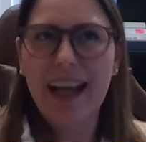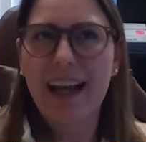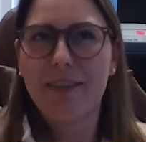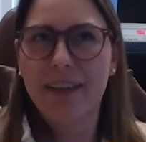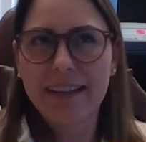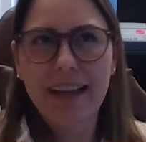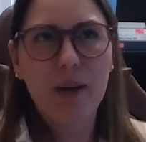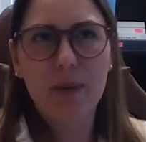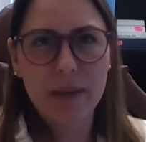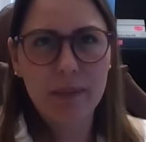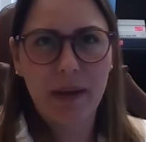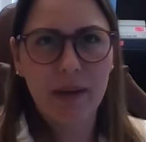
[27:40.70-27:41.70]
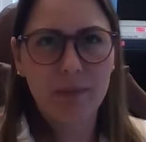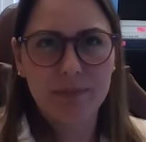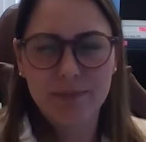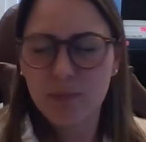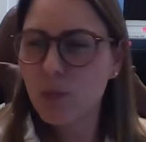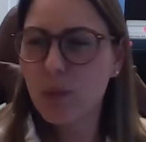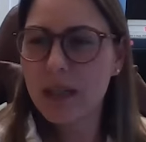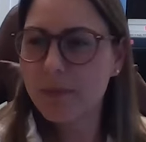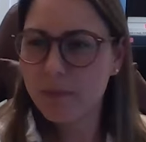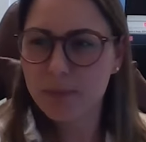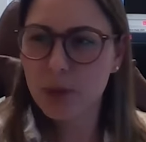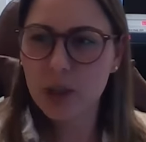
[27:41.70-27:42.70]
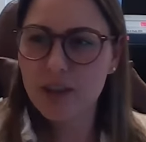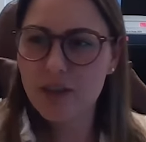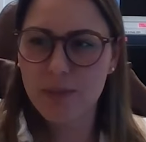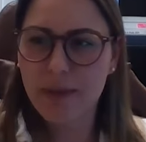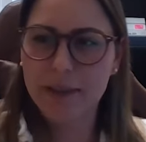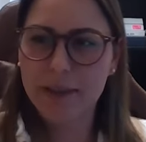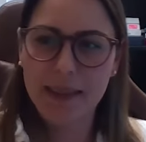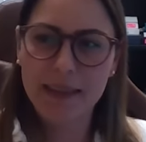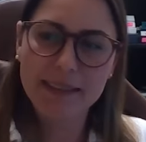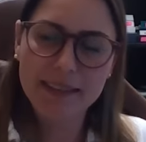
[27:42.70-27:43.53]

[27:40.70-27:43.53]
think that would be my one book to recommend.